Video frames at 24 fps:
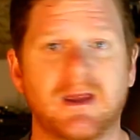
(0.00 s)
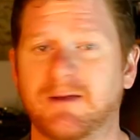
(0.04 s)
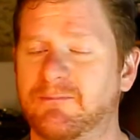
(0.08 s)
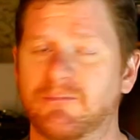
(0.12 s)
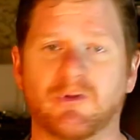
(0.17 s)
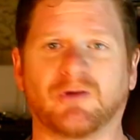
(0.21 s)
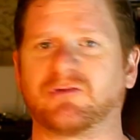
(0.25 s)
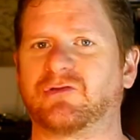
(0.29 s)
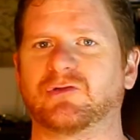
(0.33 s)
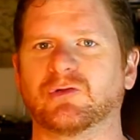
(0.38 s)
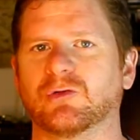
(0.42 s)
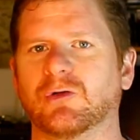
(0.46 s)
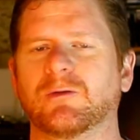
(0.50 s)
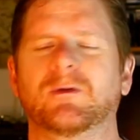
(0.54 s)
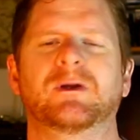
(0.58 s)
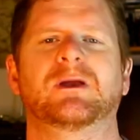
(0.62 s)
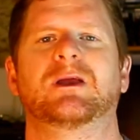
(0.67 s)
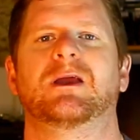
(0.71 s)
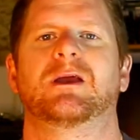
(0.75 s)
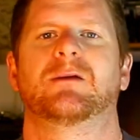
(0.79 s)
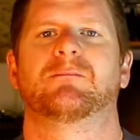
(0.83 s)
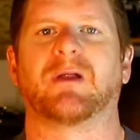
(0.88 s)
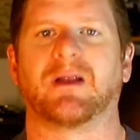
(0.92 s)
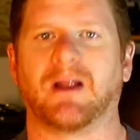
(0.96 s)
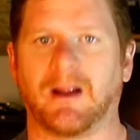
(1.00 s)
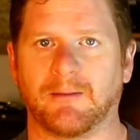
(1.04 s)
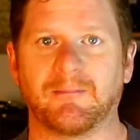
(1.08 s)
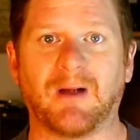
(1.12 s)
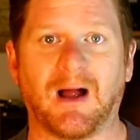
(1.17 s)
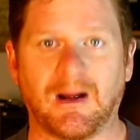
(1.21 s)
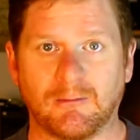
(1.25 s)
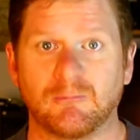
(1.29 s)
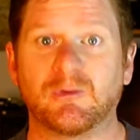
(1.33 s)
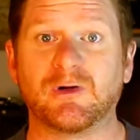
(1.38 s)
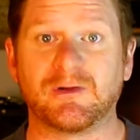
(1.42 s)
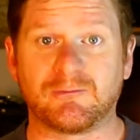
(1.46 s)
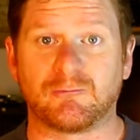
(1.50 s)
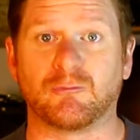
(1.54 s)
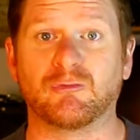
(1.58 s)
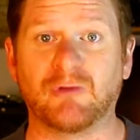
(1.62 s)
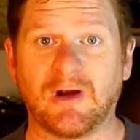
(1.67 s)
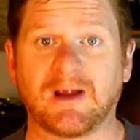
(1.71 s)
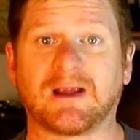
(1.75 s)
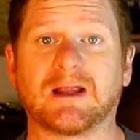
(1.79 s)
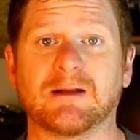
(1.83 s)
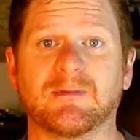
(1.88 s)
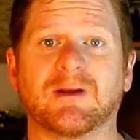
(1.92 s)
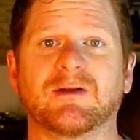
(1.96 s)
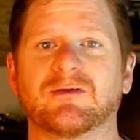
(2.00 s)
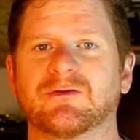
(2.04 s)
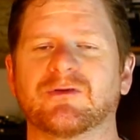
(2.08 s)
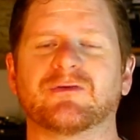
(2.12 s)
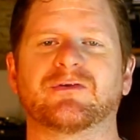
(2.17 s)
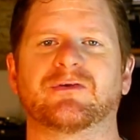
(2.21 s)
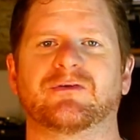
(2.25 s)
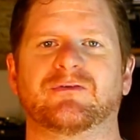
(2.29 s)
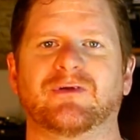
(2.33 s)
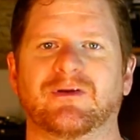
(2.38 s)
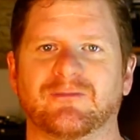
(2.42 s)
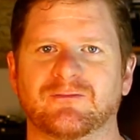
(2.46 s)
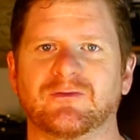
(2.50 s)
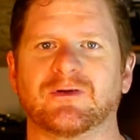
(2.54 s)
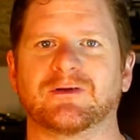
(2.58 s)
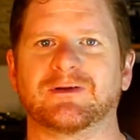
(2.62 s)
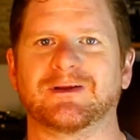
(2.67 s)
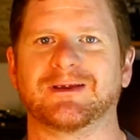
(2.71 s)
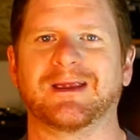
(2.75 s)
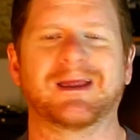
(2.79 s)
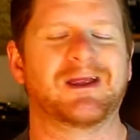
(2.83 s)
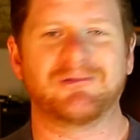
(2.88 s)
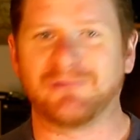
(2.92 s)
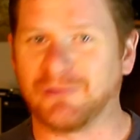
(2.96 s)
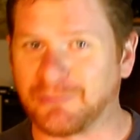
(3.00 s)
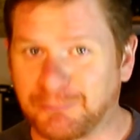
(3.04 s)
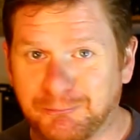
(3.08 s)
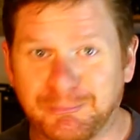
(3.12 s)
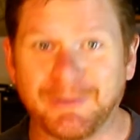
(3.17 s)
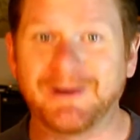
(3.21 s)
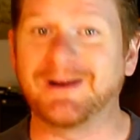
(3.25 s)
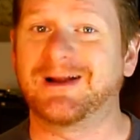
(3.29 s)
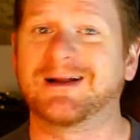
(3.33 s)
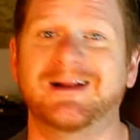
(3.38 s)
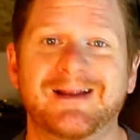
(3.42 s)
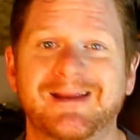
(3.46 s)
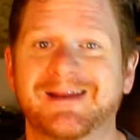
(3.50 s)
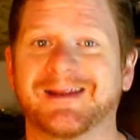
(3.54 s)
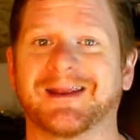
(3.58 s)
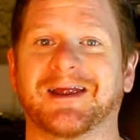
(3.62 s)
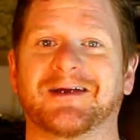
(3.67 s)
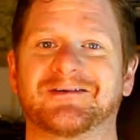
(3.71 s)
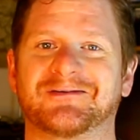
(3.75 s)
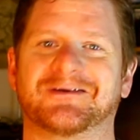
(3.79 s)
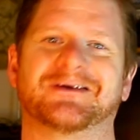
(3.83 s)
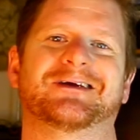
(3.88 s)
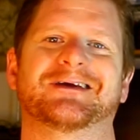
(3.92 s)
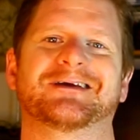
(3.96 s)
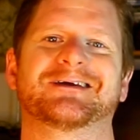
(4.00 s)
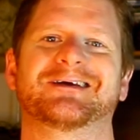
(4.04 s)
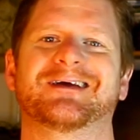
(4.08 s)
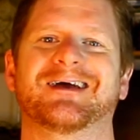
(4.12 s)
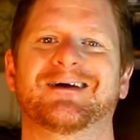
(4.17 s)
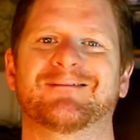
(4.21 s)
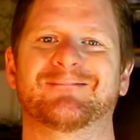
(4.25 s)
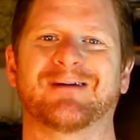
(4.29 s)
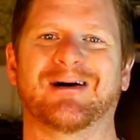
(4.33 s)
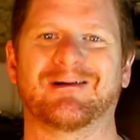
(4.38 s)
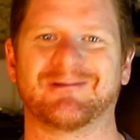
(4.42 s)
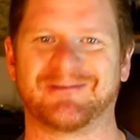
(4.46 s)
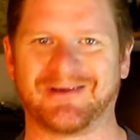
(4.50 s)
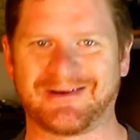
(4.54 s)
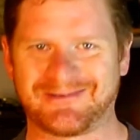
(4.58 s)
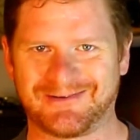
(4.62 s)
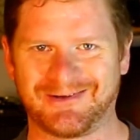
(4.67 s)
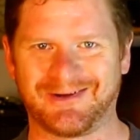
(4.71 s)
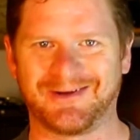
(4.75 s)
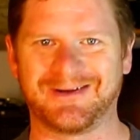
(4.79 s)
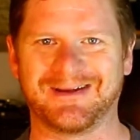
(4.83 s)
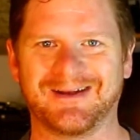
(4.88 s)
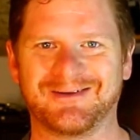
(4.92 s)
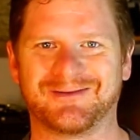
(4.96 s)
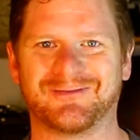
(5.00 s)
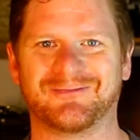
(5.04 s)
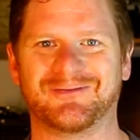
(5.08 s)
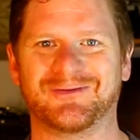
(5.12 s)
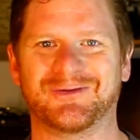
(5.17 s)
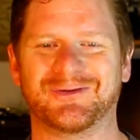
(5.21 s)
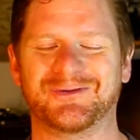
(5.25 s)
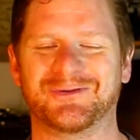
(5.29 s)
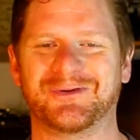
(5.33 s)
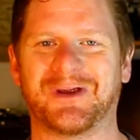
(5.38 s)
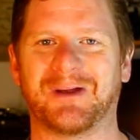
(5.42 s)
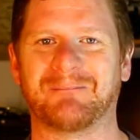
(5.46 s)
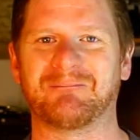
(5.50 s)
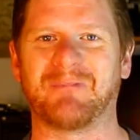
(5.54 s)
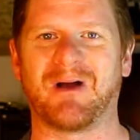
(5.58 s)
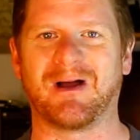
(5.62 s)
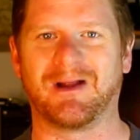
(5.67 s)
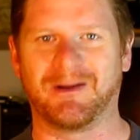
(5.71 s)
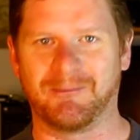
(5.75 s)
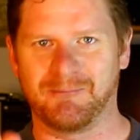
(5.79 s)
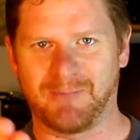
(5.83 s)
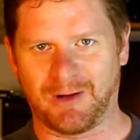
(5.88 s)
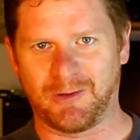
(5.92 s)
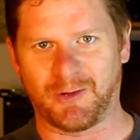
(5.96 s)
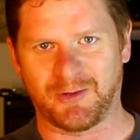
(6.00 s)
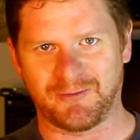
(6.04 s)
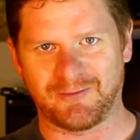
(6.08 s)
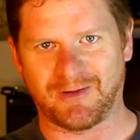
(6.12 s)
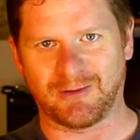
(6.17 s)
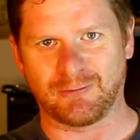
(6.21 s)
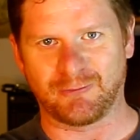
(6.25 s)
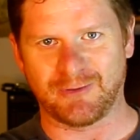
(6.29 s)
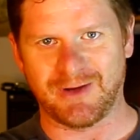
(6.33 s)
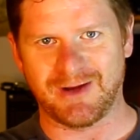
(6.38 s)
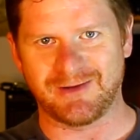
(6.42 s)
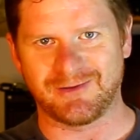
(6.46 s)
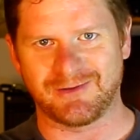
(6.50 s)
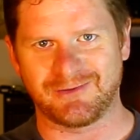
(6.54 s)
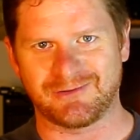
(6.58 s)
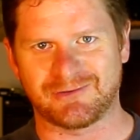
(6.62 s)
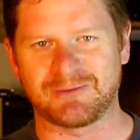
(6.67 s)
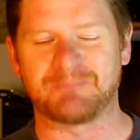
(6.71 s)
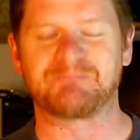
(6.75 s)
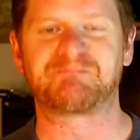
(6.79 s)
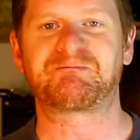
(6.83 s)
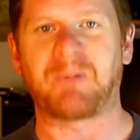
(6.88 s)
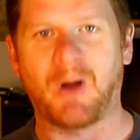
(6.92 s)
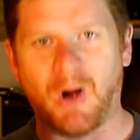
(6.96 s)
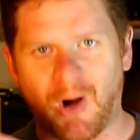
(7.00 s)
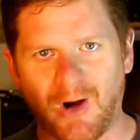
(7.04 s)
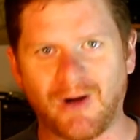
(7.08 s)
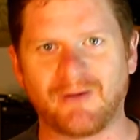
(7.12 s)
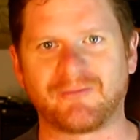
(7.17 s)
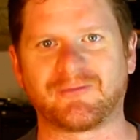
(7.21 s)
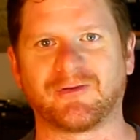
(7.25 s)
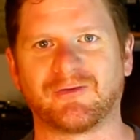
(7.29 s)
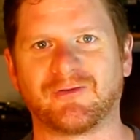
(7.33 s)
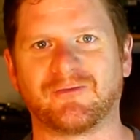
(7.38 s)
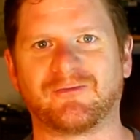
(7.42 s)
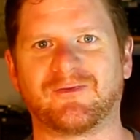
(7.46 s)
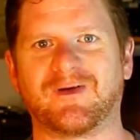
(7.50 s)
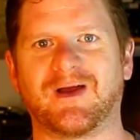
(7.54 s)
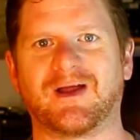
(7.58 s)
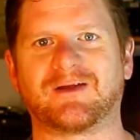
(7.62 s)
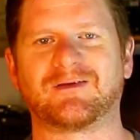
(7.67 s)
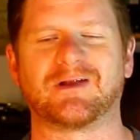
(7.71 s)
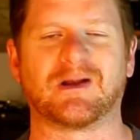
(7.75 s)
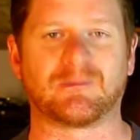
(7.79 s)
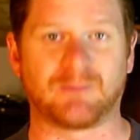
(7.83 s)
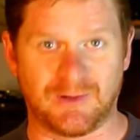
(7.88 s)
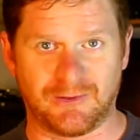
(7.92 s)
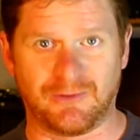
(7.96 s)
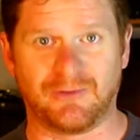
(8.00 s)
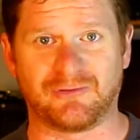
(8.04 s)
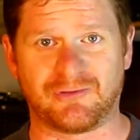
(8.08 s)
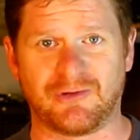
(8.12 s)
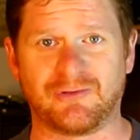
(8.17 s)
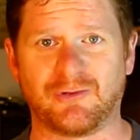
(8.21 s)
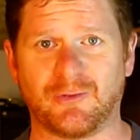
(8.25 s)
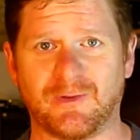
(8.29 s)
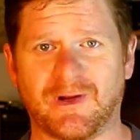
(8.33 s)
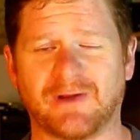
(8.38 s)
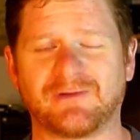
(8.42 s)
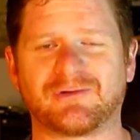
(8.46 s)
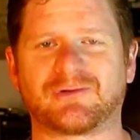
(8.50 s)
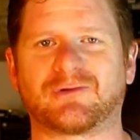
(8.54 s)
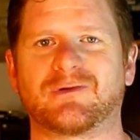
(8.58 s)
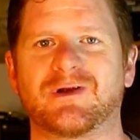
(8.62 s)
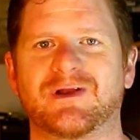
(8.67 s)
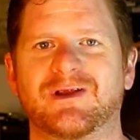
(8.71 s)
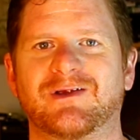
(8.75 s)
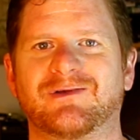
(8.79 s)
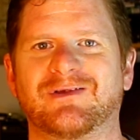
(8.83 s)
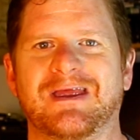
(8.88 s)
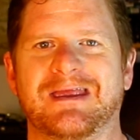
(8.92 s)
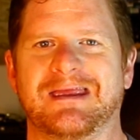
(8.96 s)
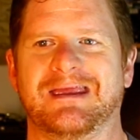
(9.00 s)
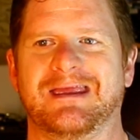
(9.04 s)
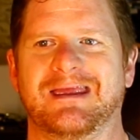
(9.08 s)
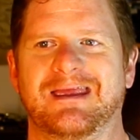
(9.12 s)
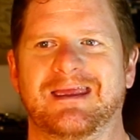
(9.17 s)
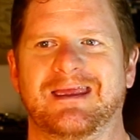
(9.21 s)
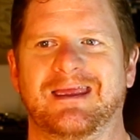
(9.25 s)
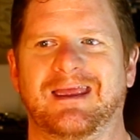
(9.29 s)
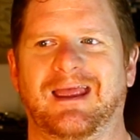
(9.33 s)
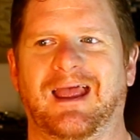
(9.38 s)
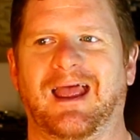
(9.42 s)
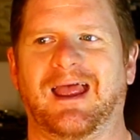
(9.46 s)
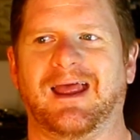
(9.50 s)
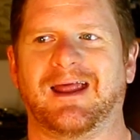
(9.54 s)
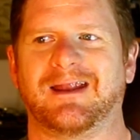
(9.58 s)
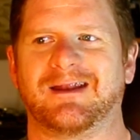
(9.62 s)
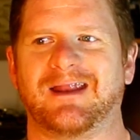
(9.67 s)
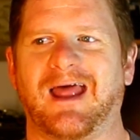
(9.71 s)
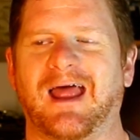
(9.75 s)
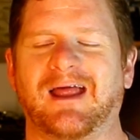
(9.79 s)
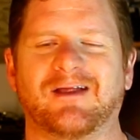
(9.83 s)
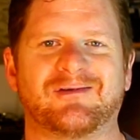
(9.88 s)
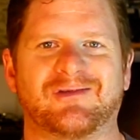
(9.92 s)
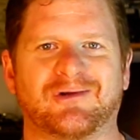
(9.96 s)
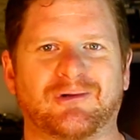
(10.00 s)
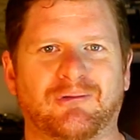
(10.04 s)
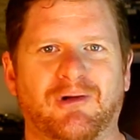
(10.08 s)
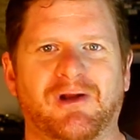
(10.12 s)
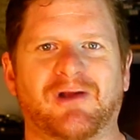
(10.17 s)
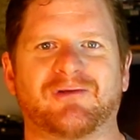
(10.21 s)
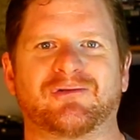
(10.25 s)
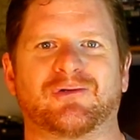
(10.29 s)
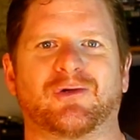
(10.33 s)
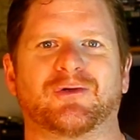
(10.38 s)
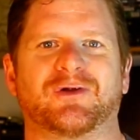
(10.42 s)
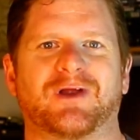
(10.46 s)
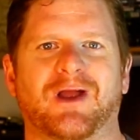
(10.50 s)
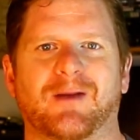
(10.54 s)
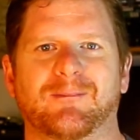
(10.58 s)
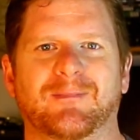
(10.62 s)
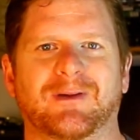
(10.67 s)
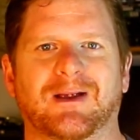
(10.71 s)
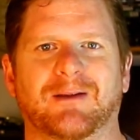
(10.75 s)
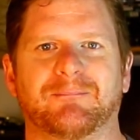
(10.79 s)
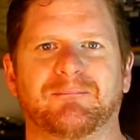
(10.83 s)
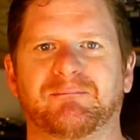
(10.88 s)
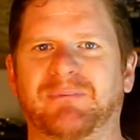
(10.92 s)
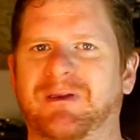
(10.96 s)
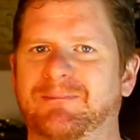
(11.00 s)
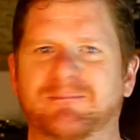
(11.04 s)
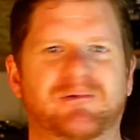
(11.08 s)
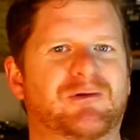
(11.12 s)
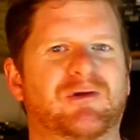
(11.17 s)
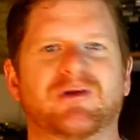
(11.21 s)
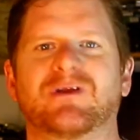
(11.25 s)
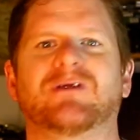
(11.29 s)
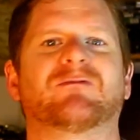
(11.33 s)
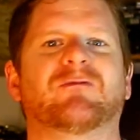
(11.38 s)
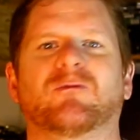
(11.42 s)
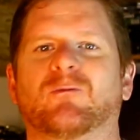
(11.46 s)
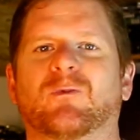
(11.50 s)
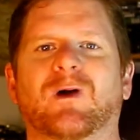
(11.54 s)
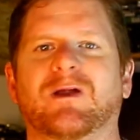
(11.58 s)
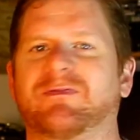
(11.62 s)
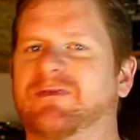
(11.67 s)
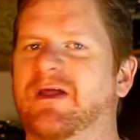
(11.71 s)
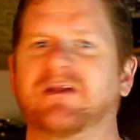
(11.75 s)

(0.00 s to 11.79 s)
Not sure. But I would recommend this, definitely. Just bring Kleenex, okay? I was actually going to interview a lot of our readers after the fact, like we usually do at our screenings. And as the credits started coming up, people didn't even wait.